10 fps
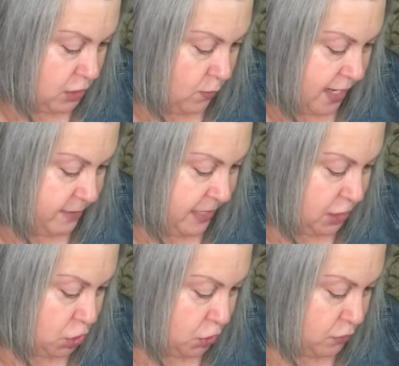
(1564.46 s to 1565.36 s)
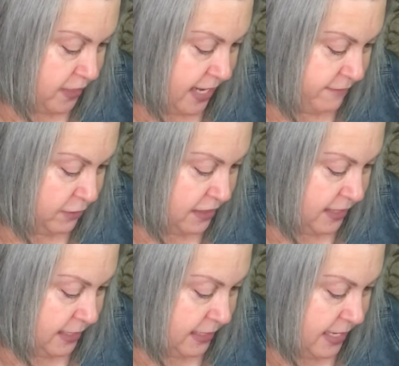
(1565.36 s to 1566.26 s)
you want to make sure that
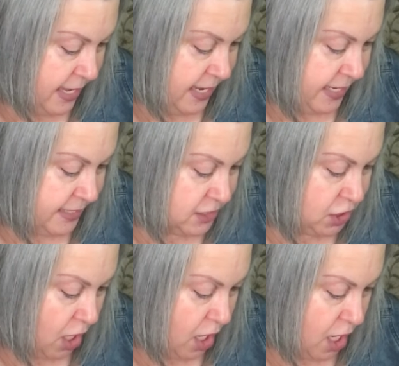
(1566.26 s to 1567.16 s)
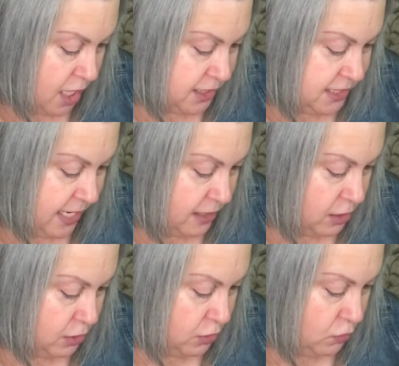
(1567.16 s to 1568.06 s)
everything is caulked and
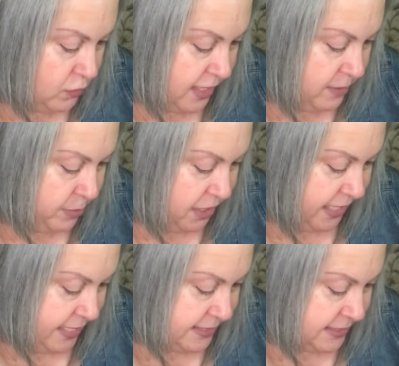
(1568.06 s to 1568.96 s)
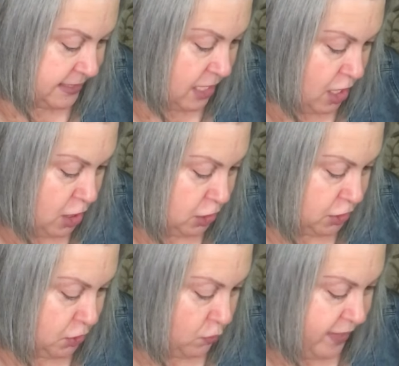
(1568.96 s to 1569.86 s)
glued in place
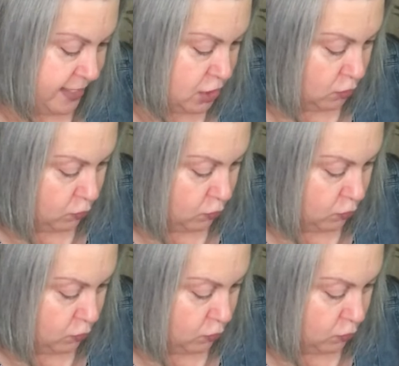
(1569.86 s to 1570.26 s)
so that your